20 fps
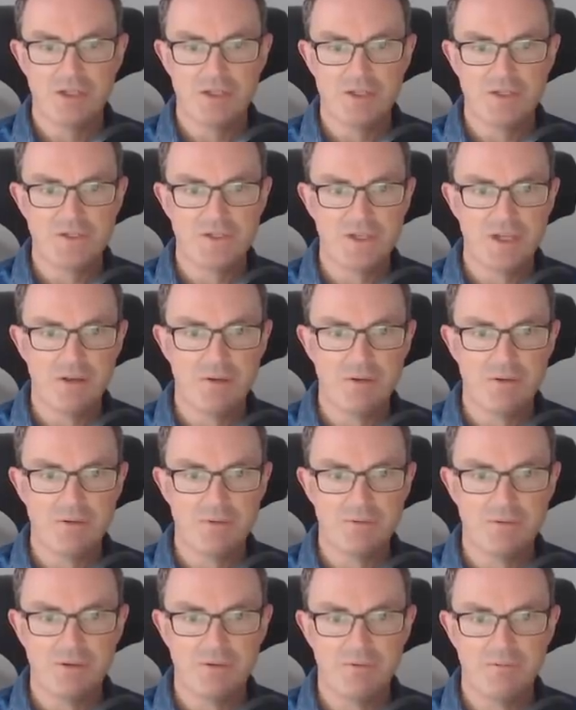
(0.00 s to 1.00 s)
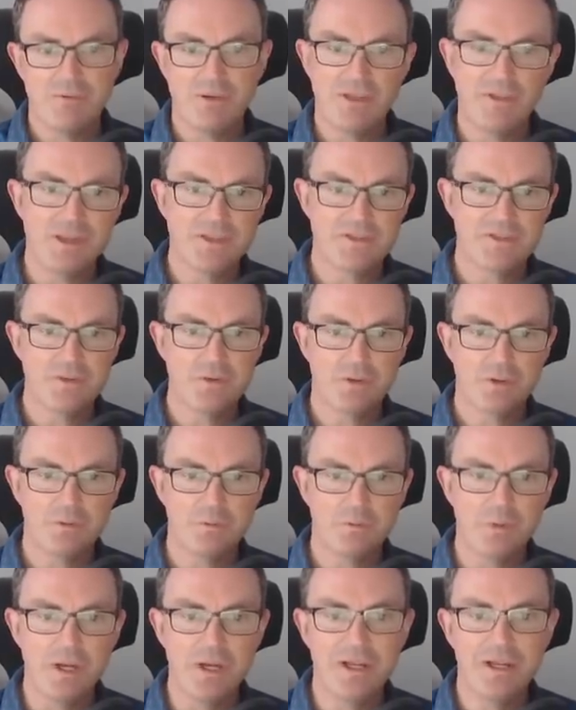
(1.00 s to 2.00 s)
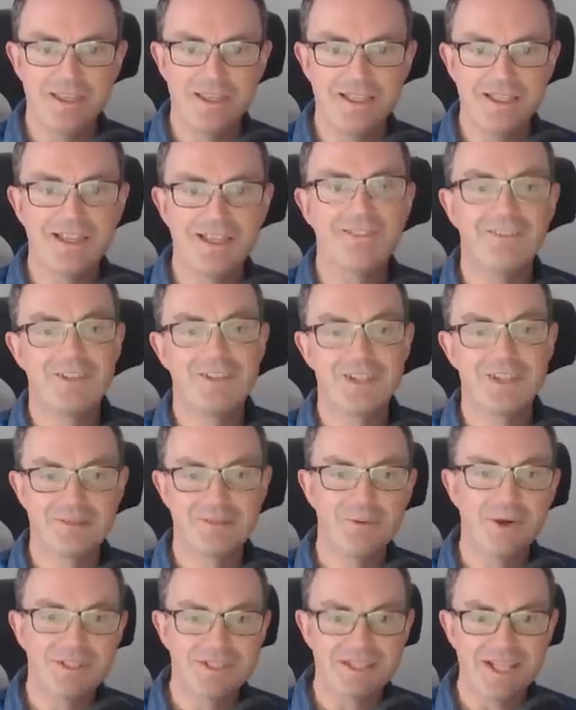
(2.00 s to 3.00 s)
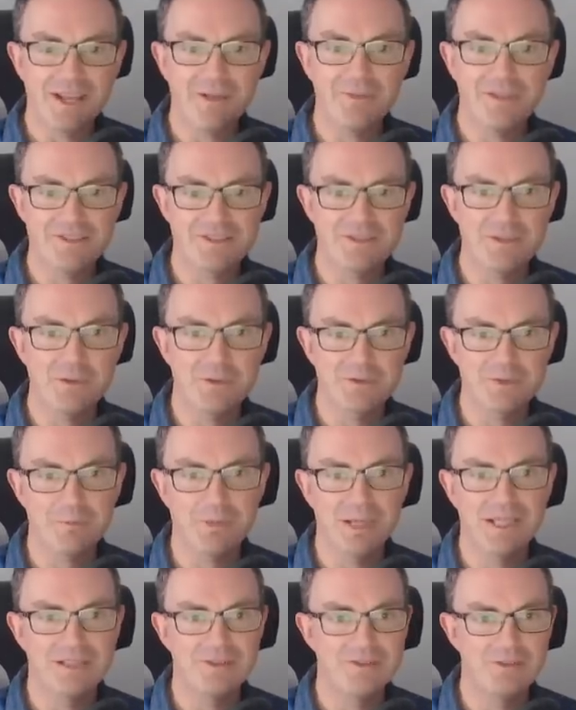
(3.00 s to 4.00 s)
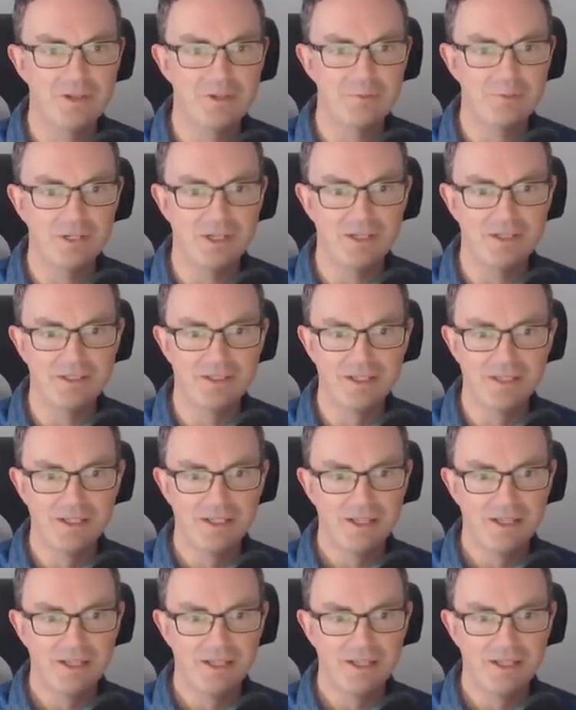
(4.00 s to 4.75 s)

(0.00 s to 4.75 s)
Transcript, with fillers: So in fact, that's not going to work. I've just worked out that's not a palindrome line.